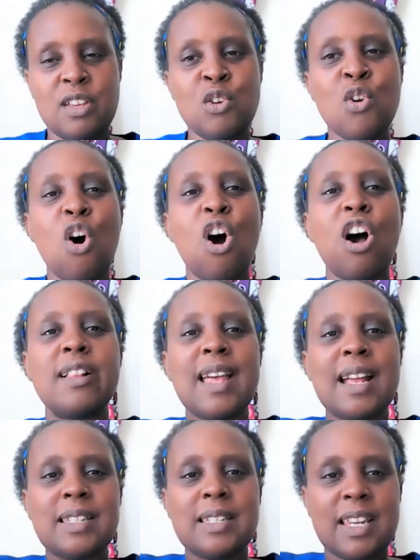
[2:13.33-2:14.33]
You know, all
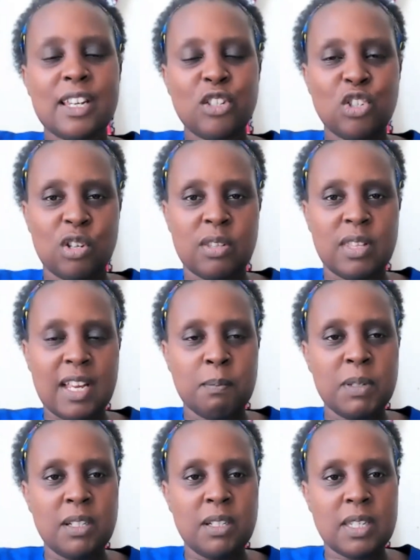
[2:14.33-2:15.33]
that tension
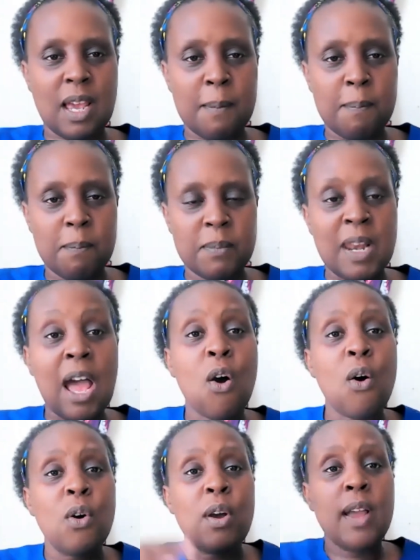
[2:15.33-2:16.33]
that built up
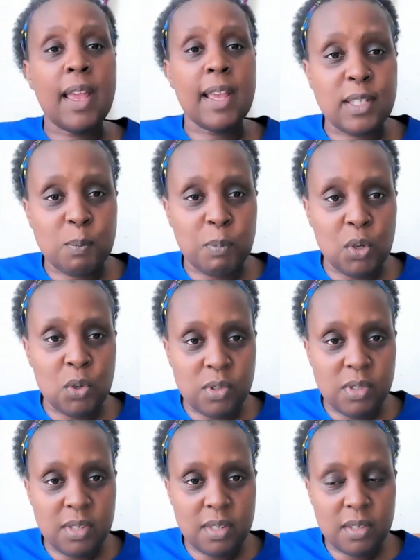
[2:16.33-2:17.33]
now
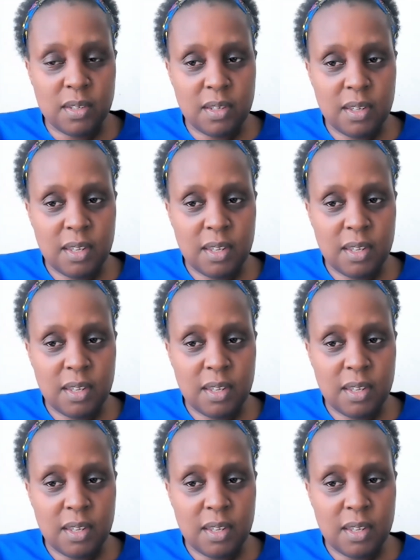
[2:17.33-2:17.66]
explodes.